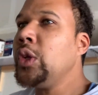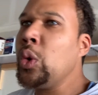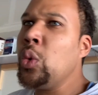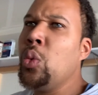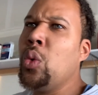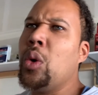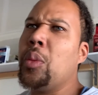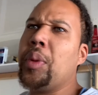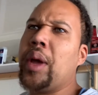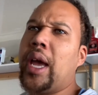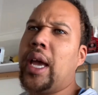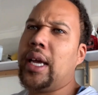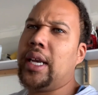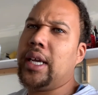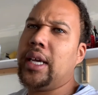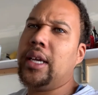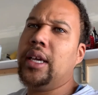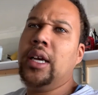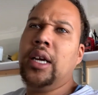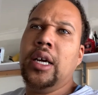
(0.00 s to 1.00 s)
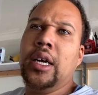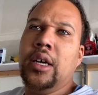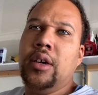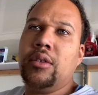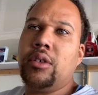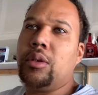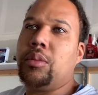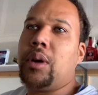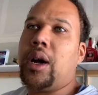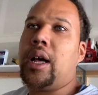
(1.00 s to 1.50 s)
We'll paint it
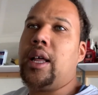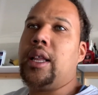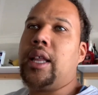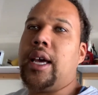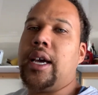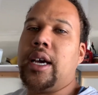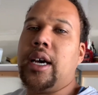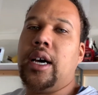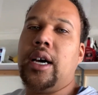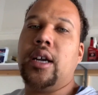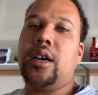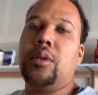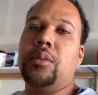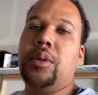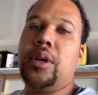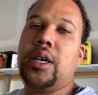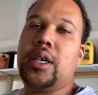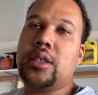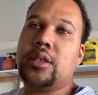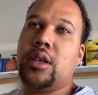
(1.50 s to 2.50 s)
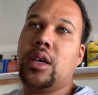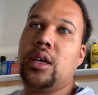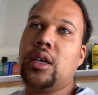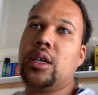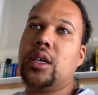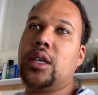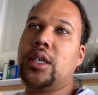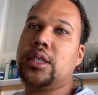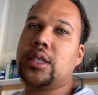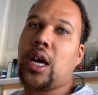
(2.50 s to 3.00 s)
for probably like $100,
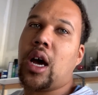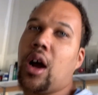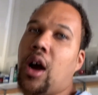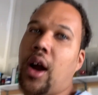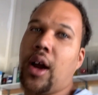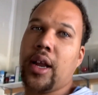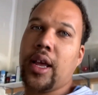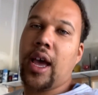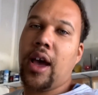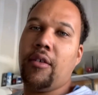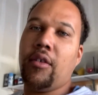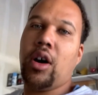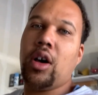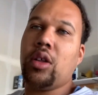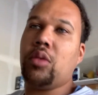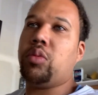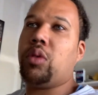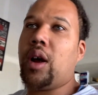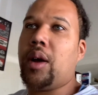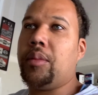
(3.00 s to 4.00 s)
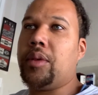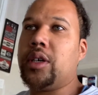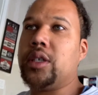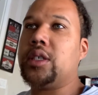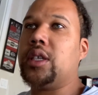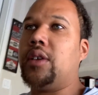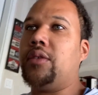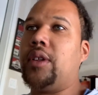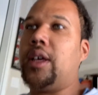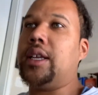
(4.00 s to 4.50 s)
because I already have all the primer and
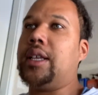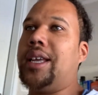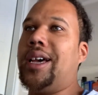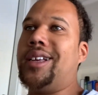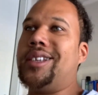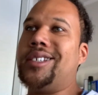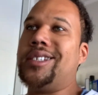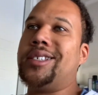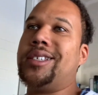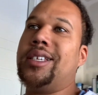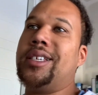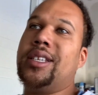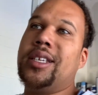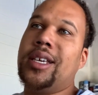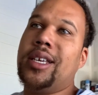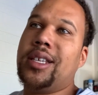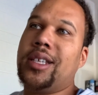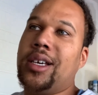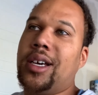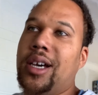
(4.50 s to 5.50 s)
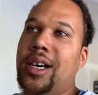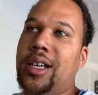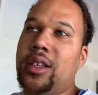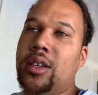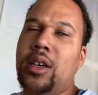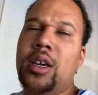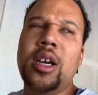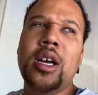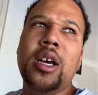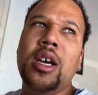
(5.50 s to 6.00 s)
stuff like that. Just need to get the
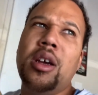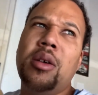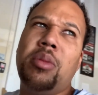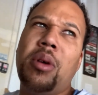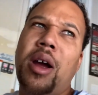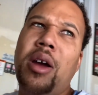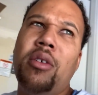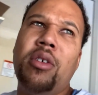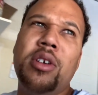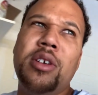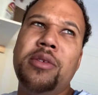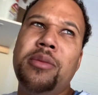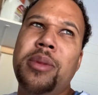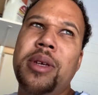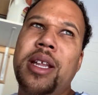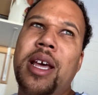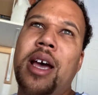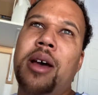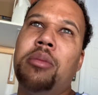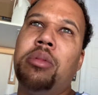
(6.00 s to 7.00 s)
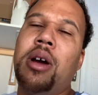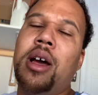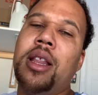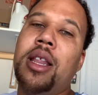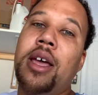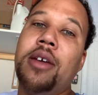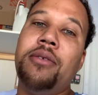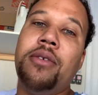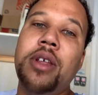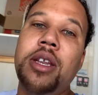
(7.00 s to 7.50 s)
color. Probably won't even be that. Probably
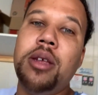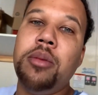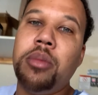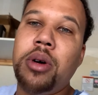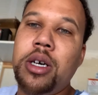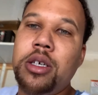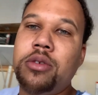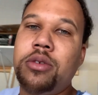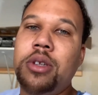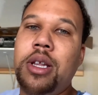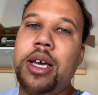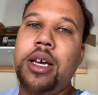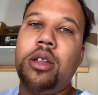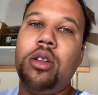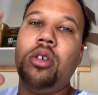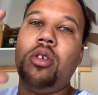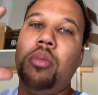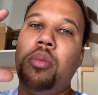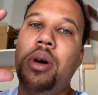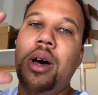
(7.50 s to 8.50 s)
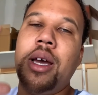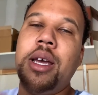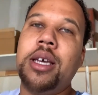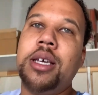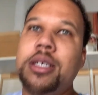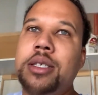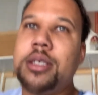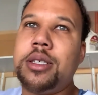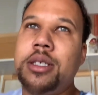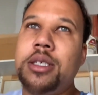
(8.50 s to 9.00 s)
like $50 for like a little pint,
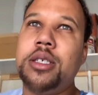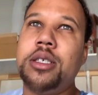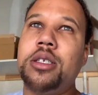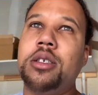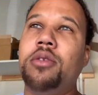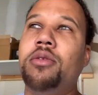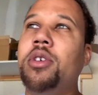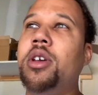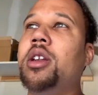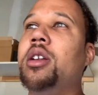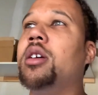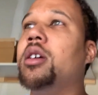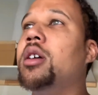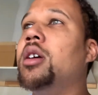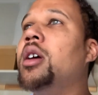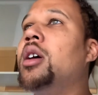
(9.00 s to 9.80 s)
because it's just a fender.